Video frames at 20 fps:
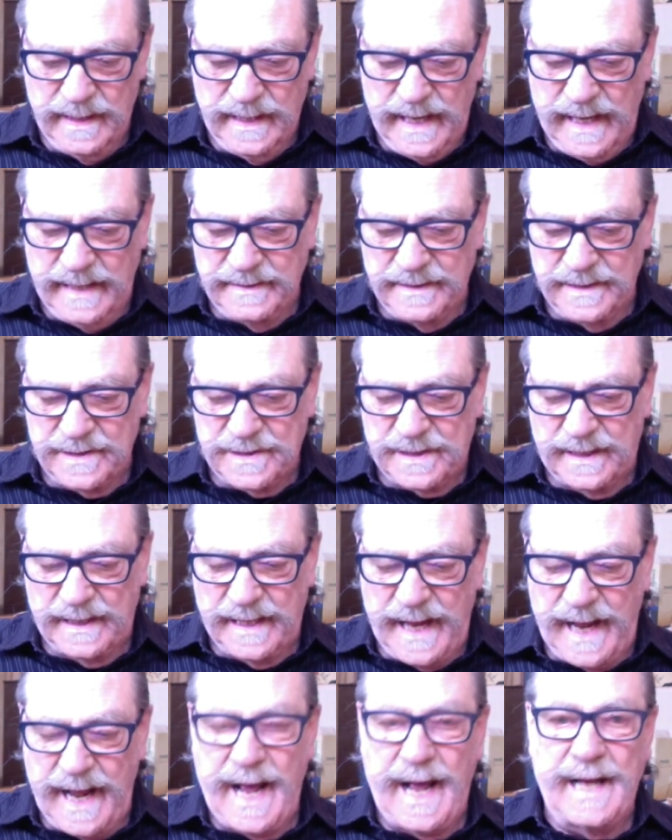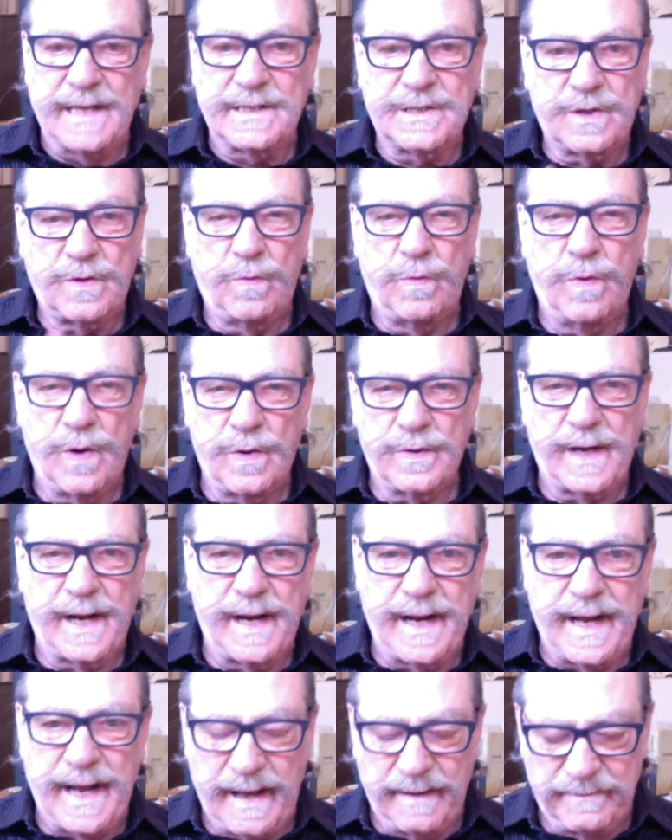And this last quote
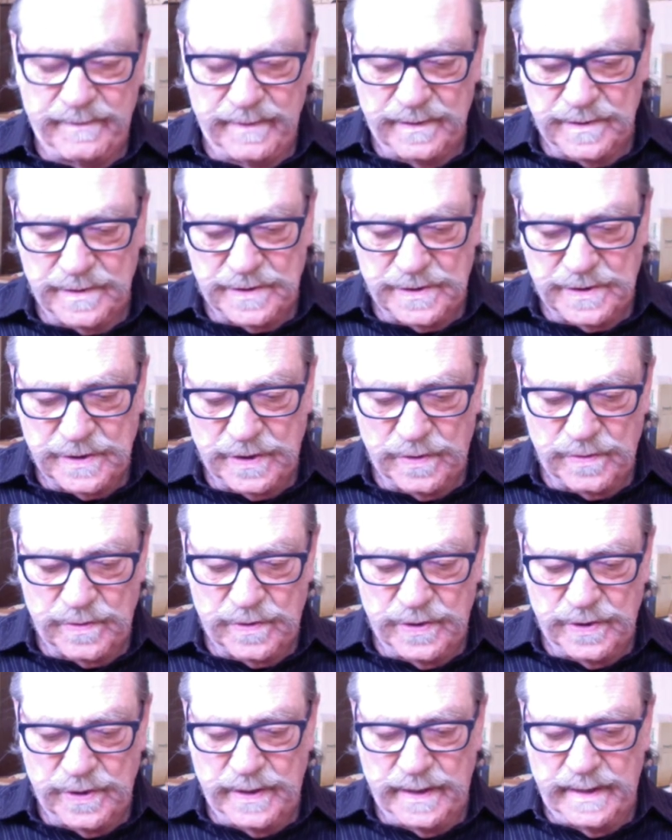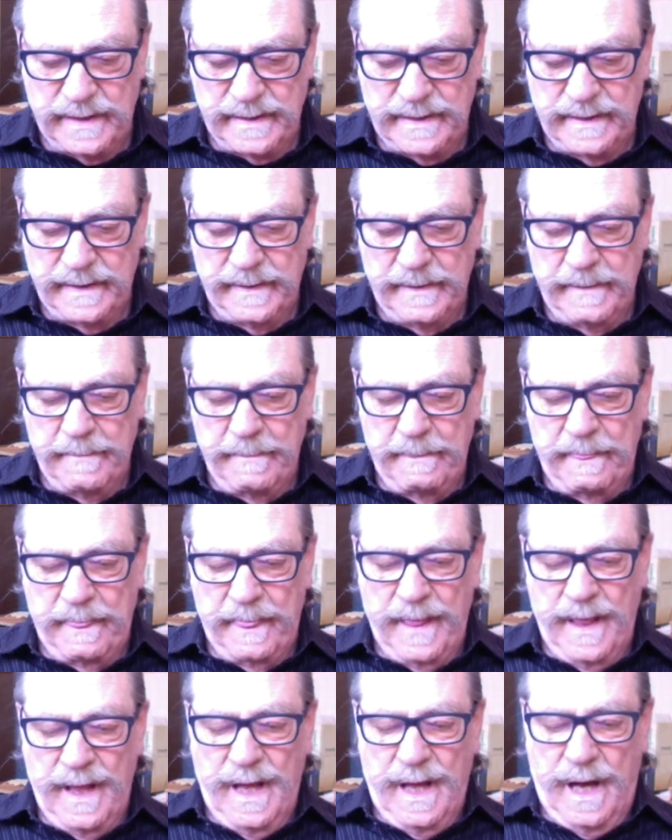I have here is so good.
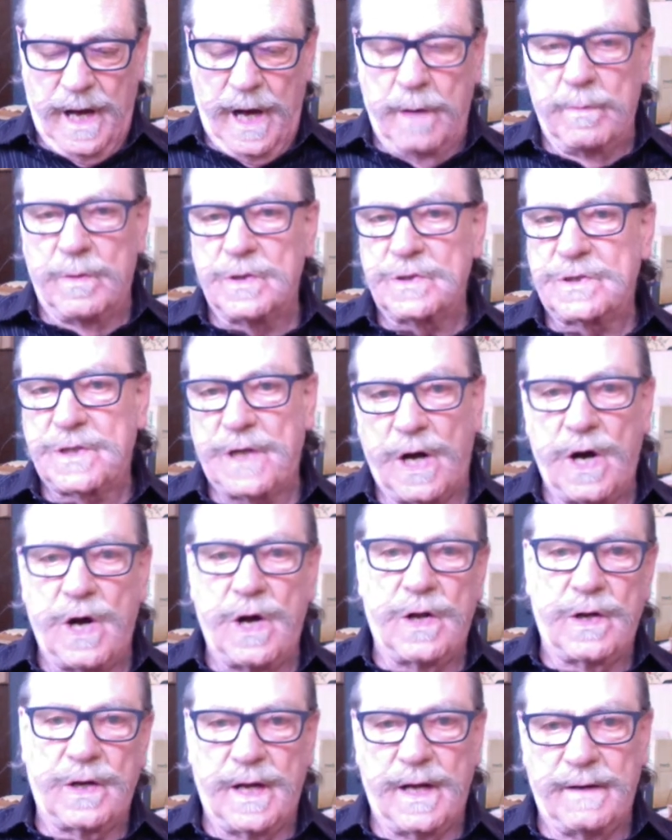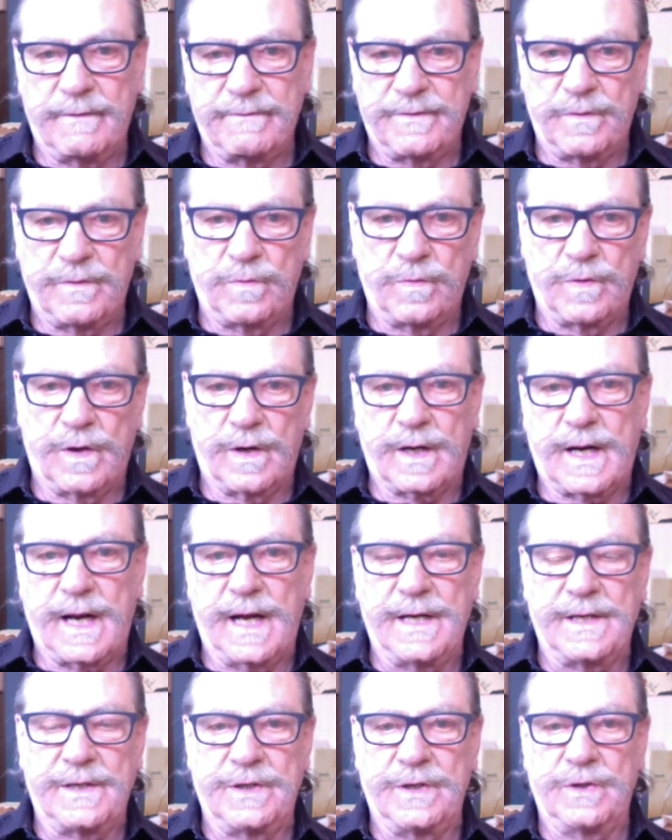Almost all of the work
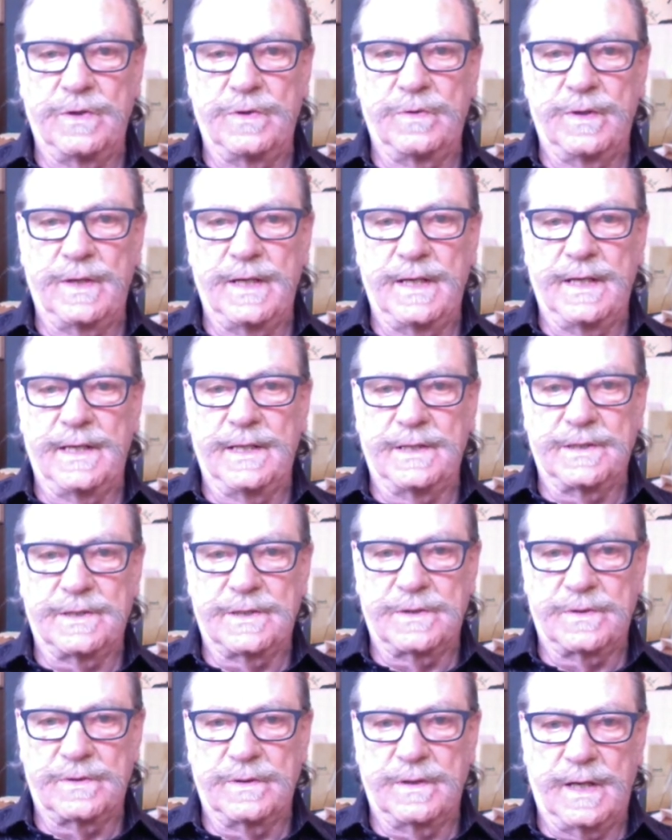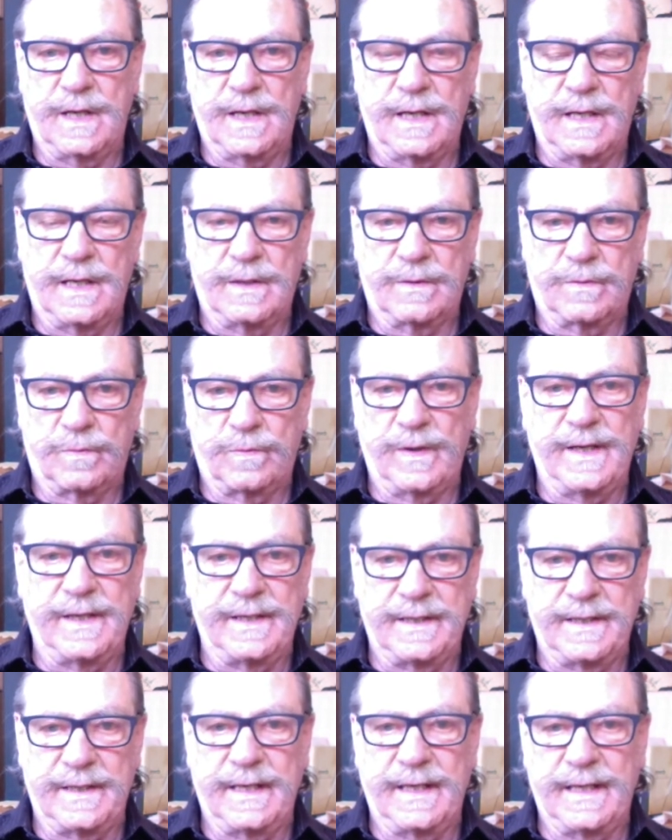I do is
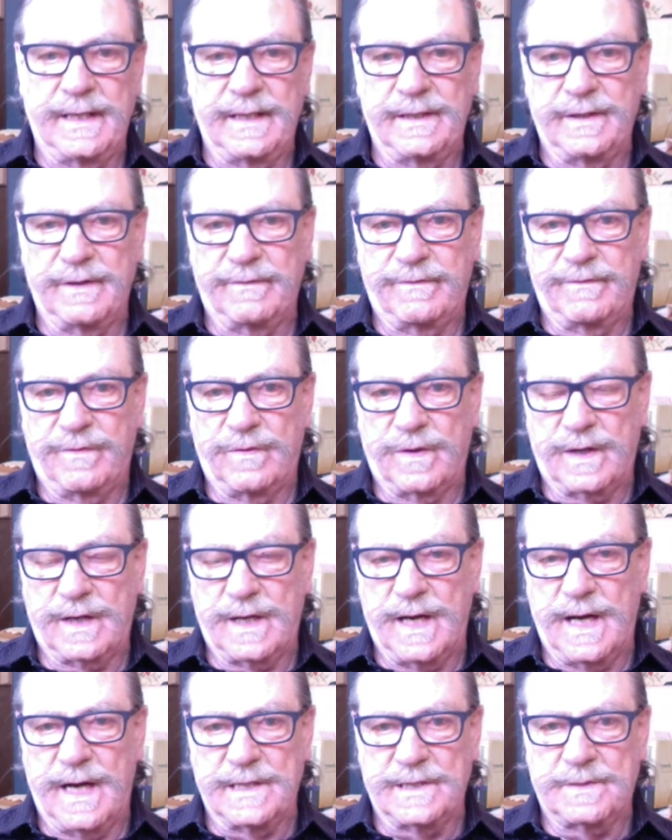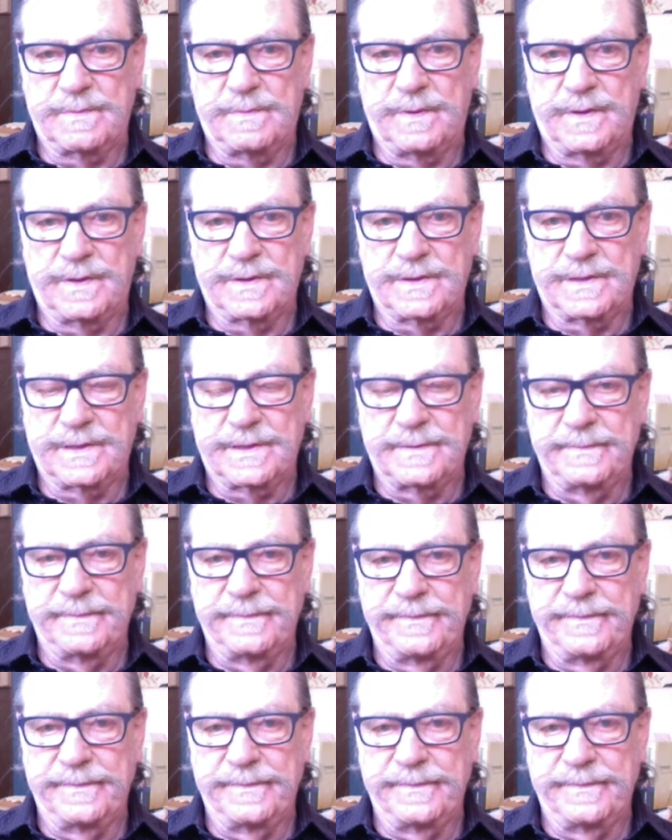written in the four Gospels.